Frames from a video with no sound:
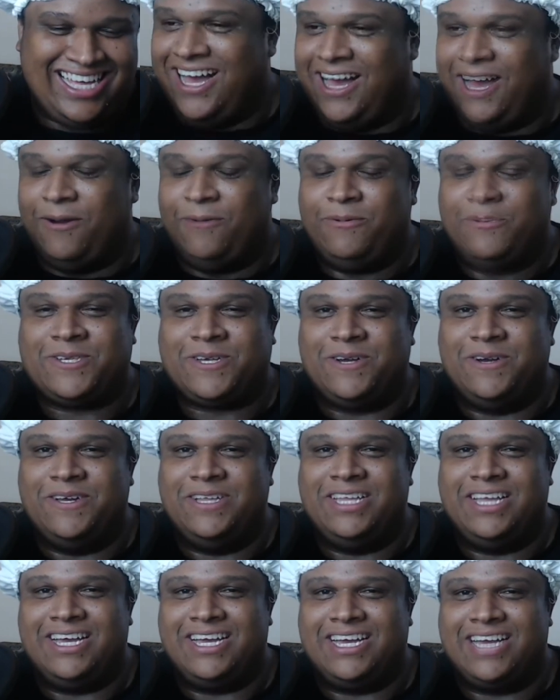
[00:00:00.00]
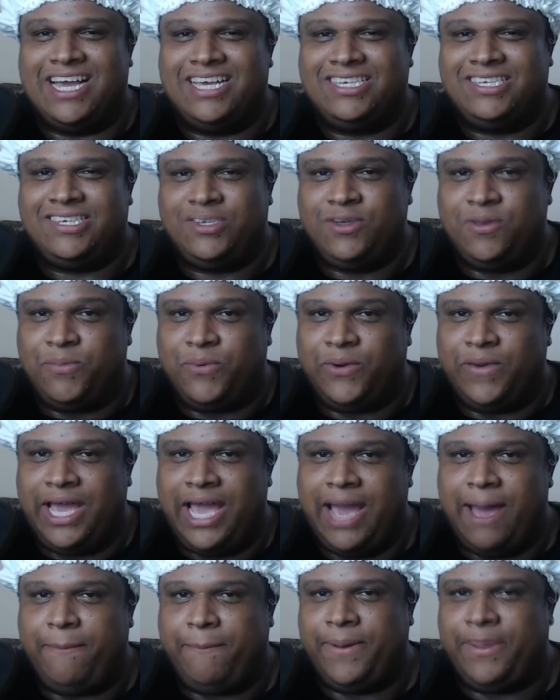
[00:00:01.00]
What's going on, guys? It's your boy
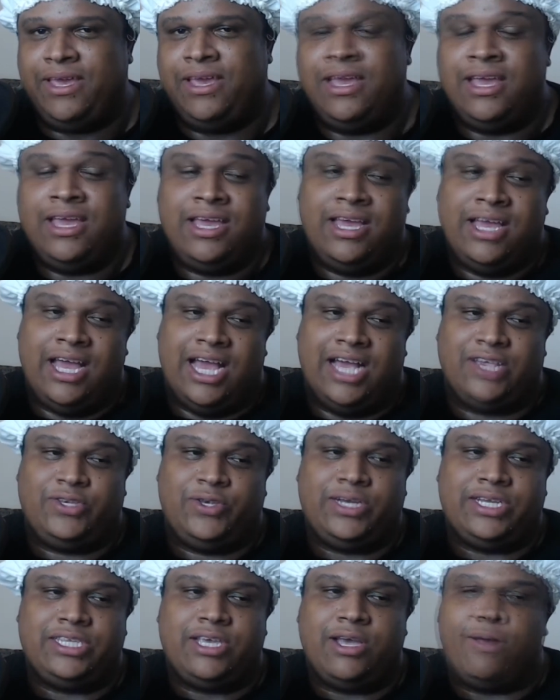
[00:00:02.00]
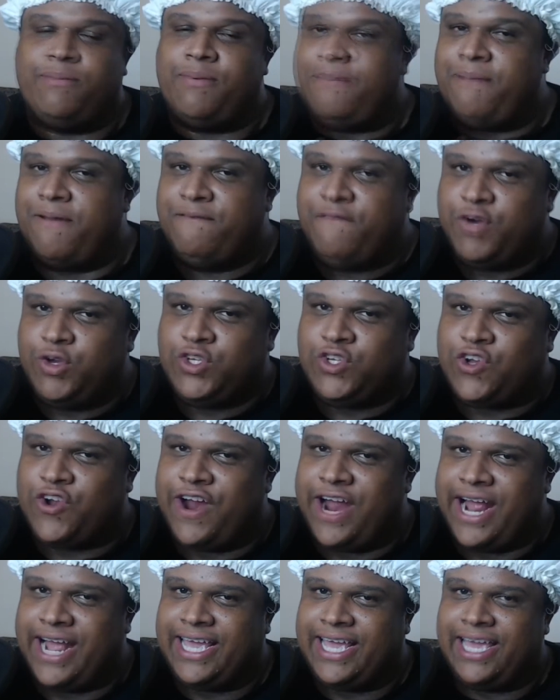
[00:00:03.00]
Happy. As you can tell by my voice
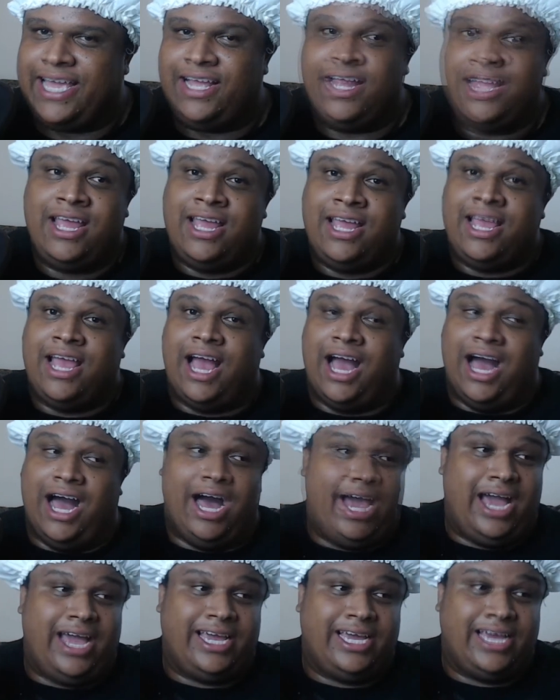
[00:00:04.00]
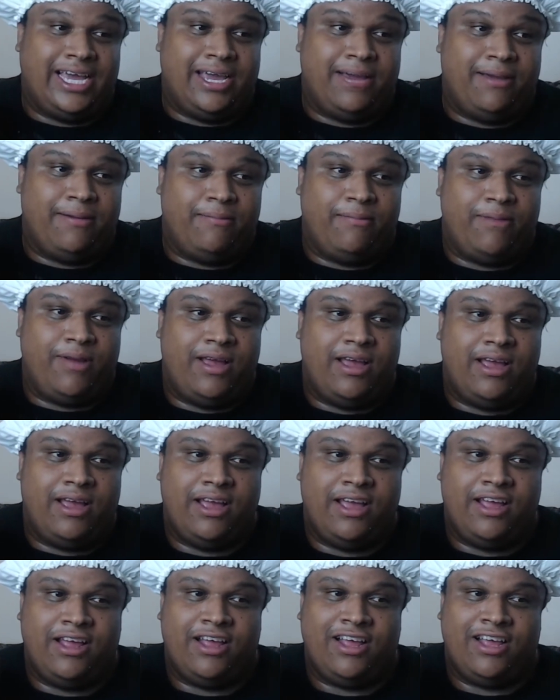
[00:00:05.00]
cracking, I am
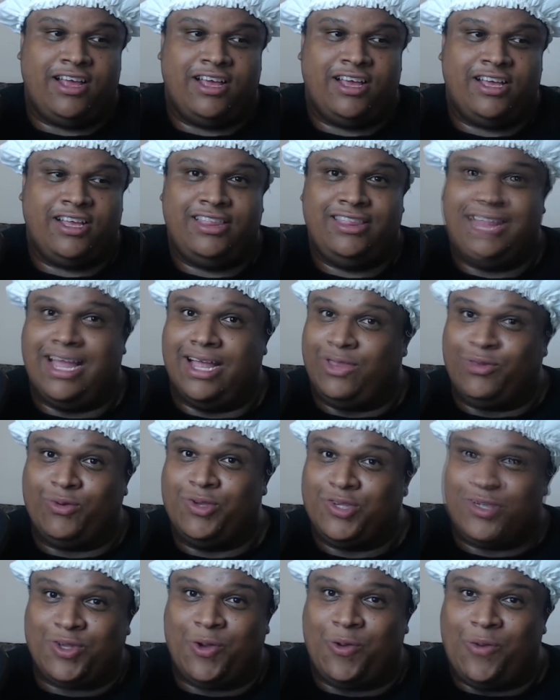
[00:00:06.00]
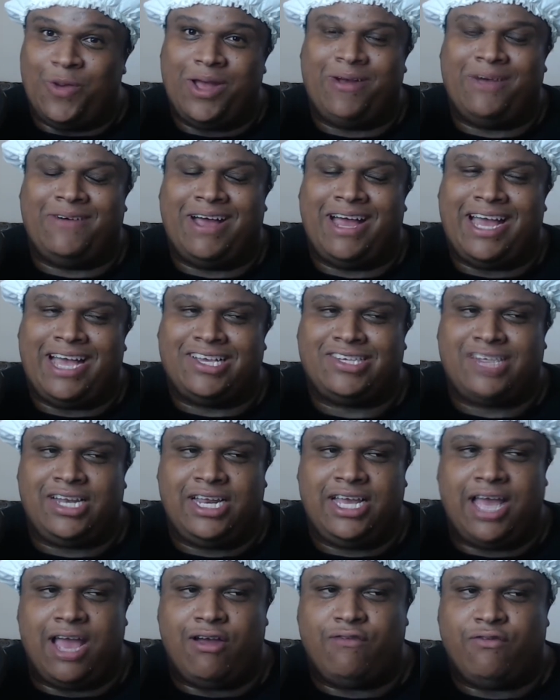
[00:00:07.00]
not doing so well. I
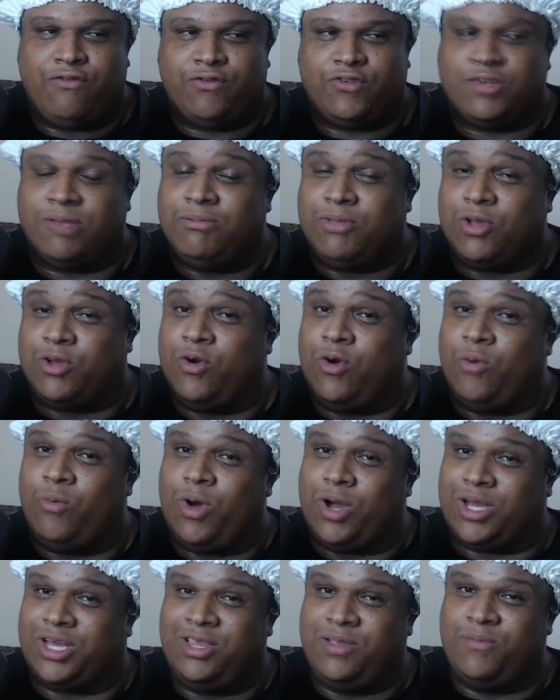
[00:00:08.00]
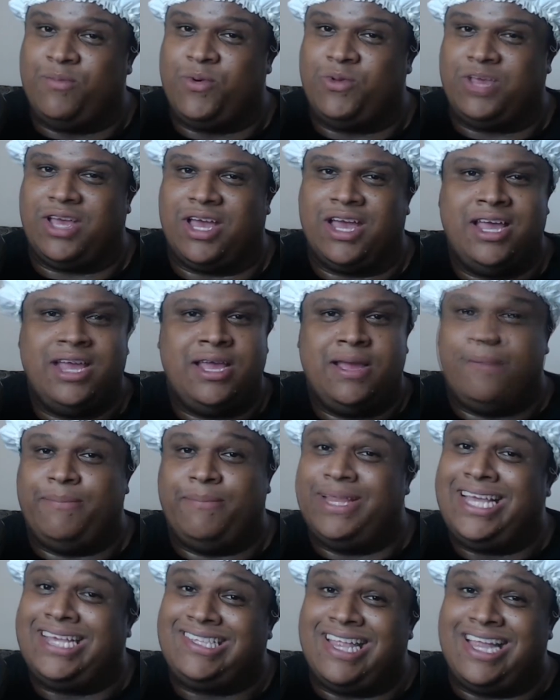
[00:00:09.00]
actually have something called walking pneumonia,
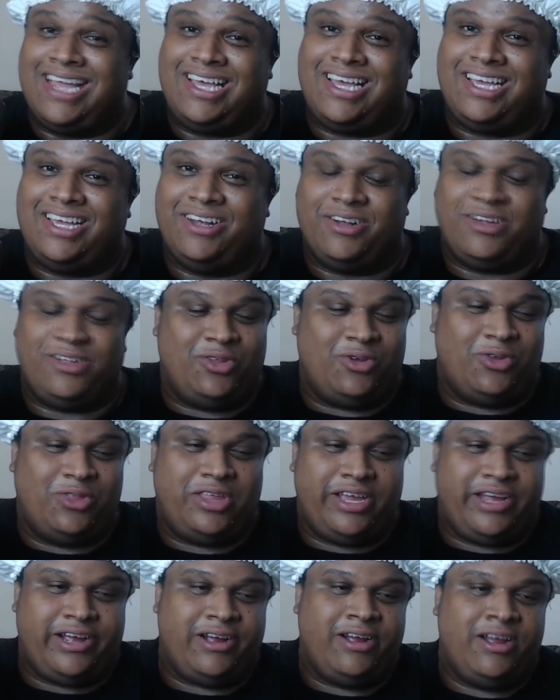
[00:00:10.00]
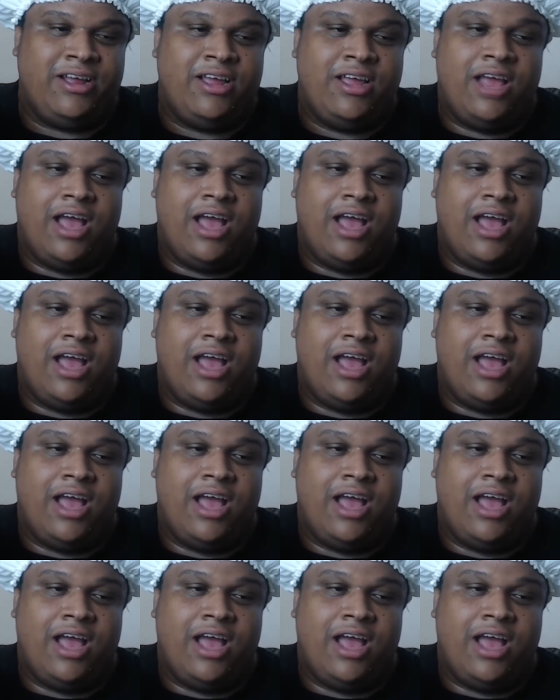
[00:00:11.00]
but that's not here nor there.